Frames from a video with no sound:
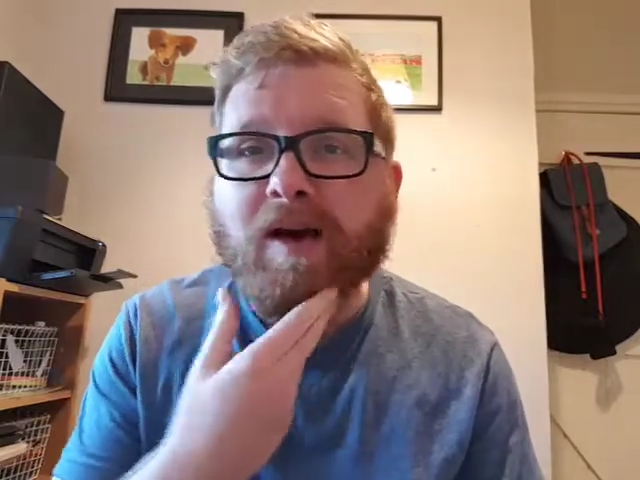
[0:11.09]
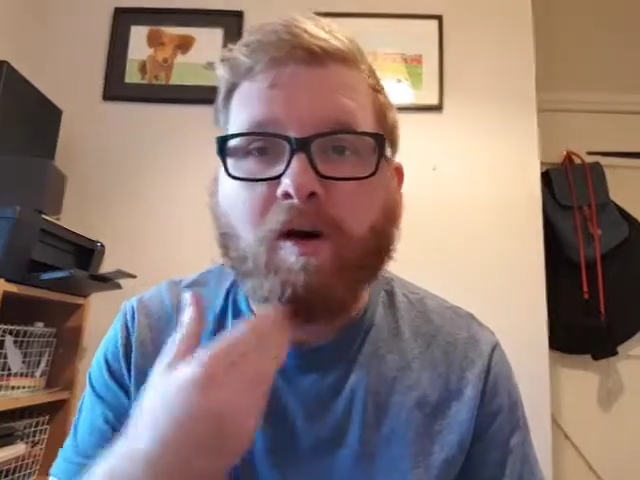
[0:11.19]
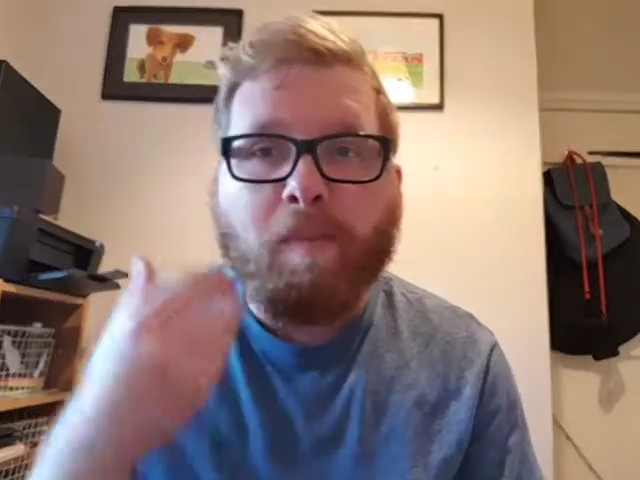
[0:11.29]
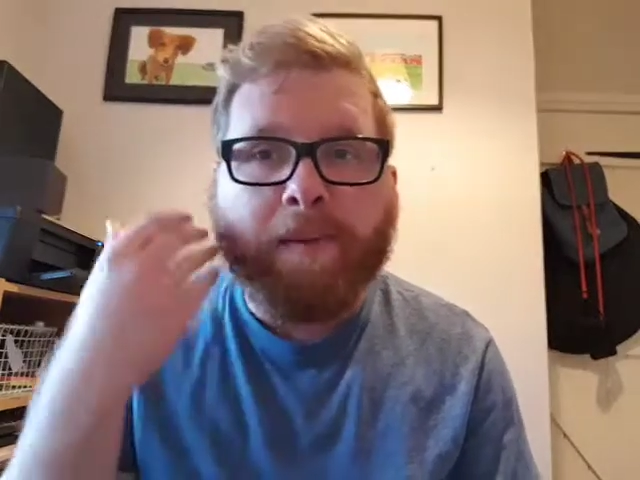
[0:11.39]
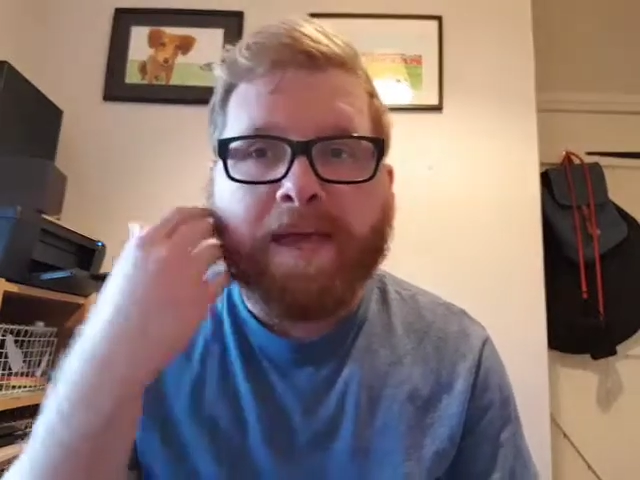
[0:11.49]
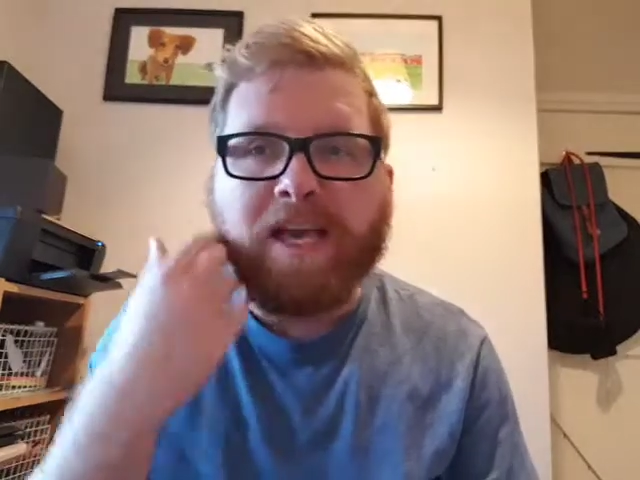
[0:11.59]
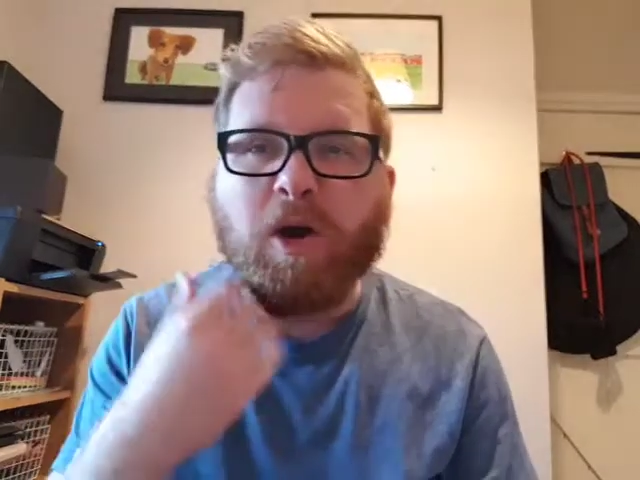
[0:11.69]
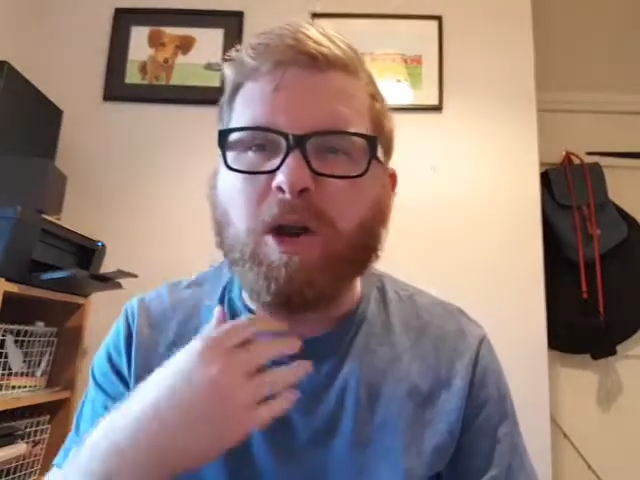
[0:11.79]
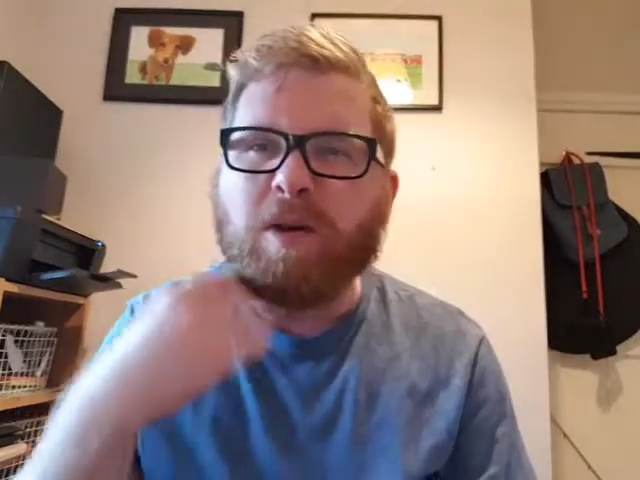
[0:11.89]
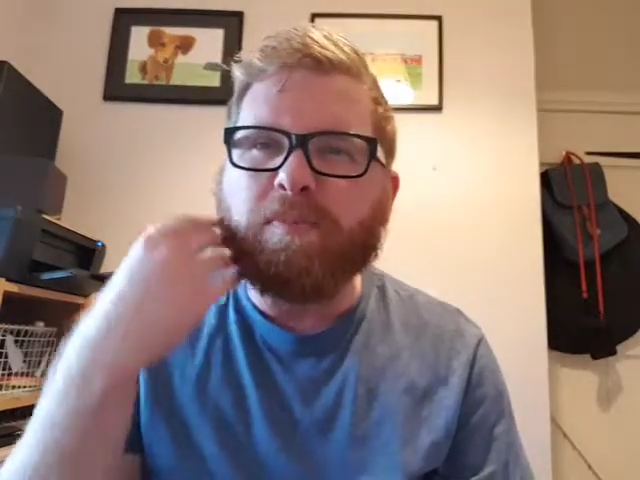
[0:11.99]
old beard,
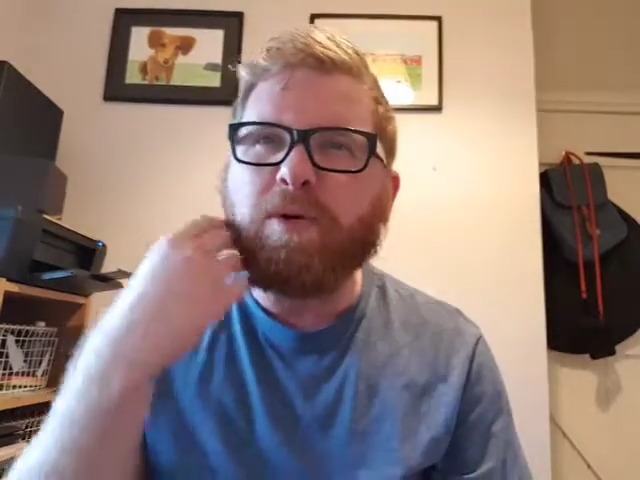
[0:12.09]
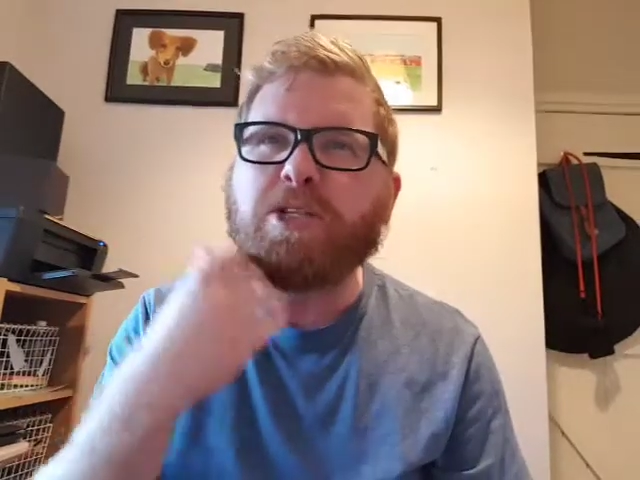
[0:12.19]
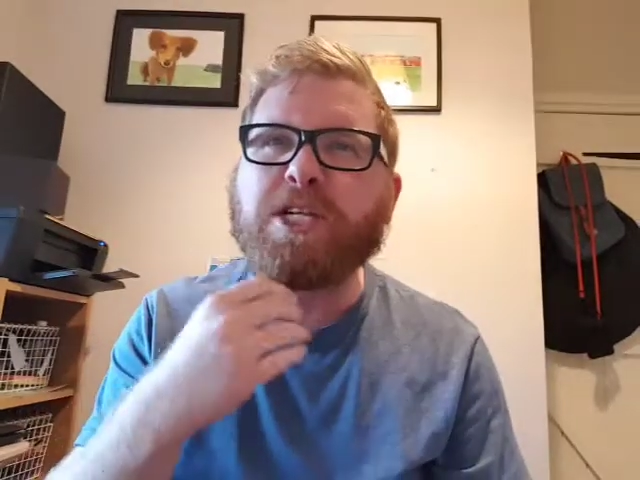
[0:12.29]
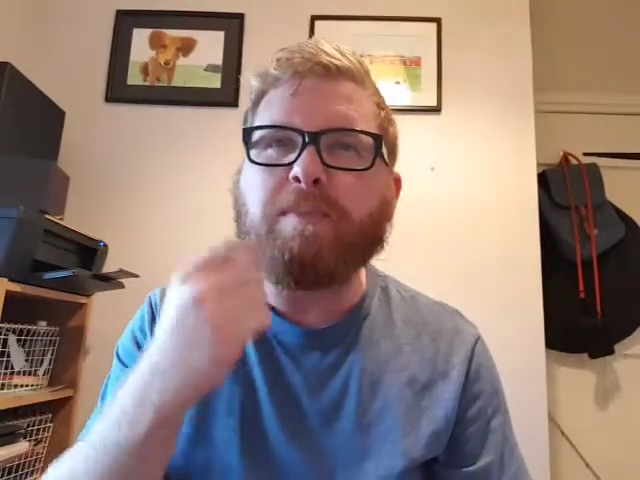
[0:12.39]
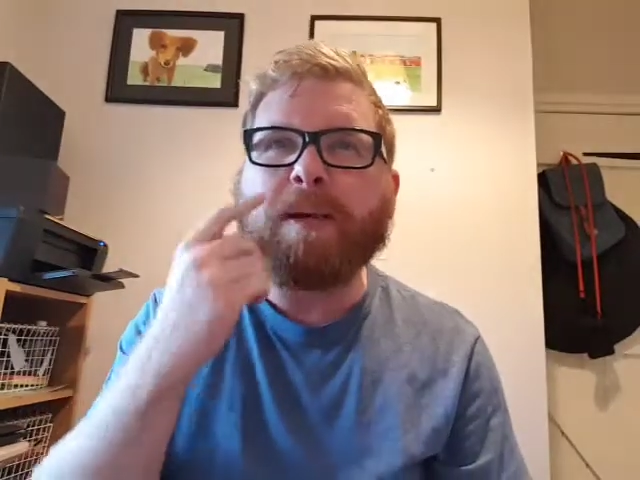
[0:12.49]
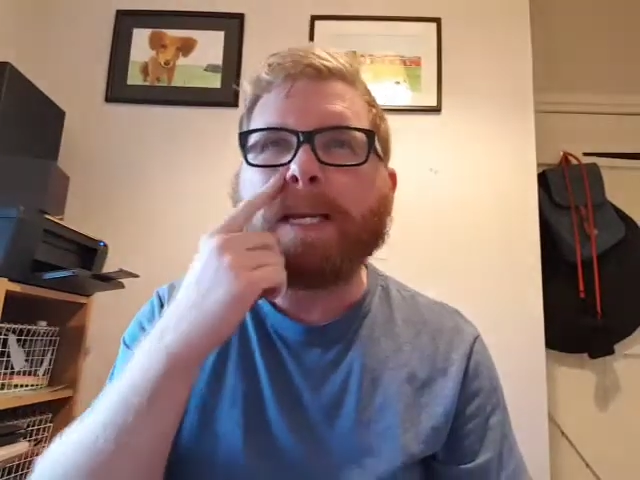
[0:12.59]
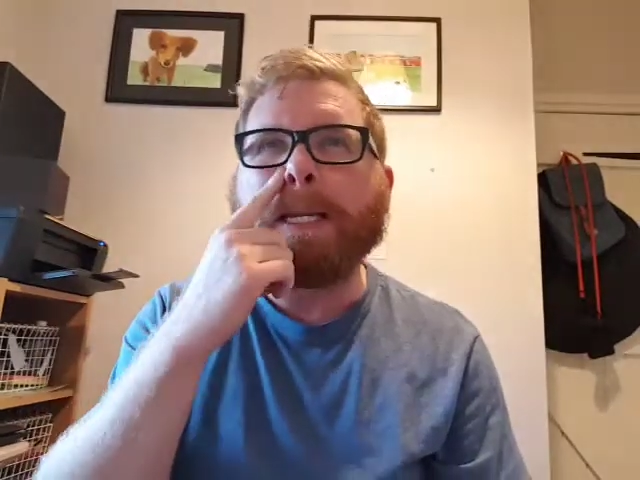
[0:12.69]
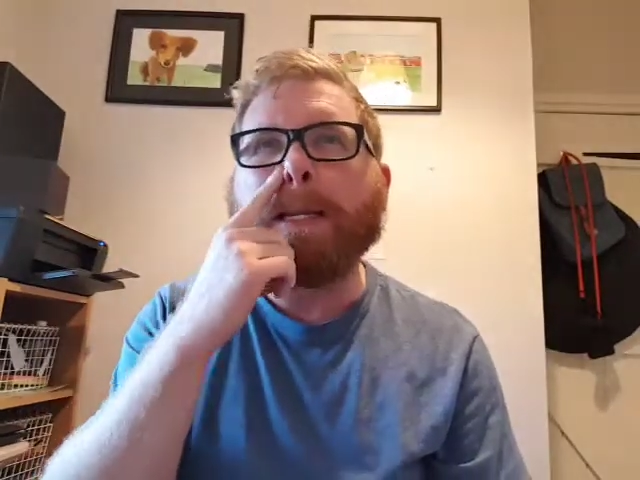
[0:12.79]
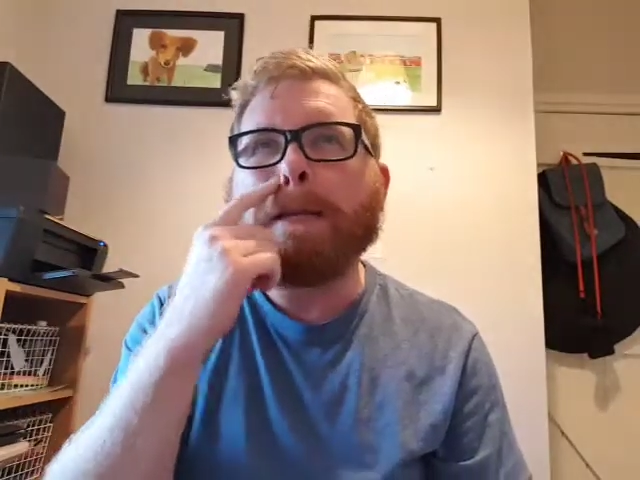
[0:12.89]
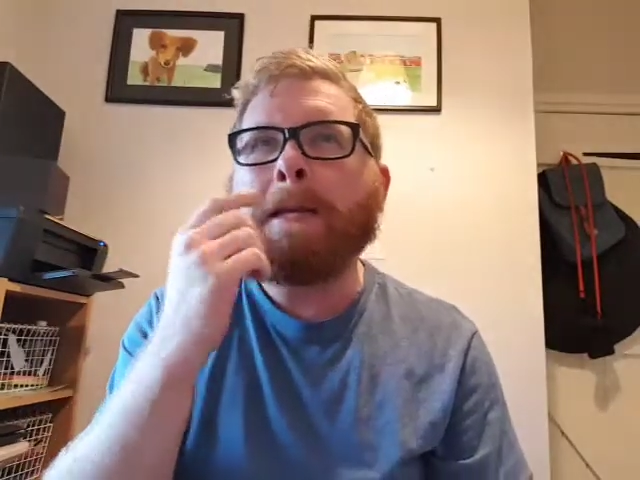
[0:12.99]
got on a bushy beard,
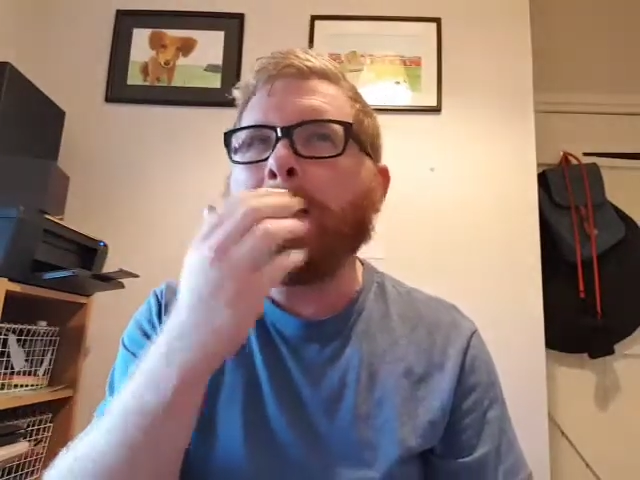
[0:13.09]
and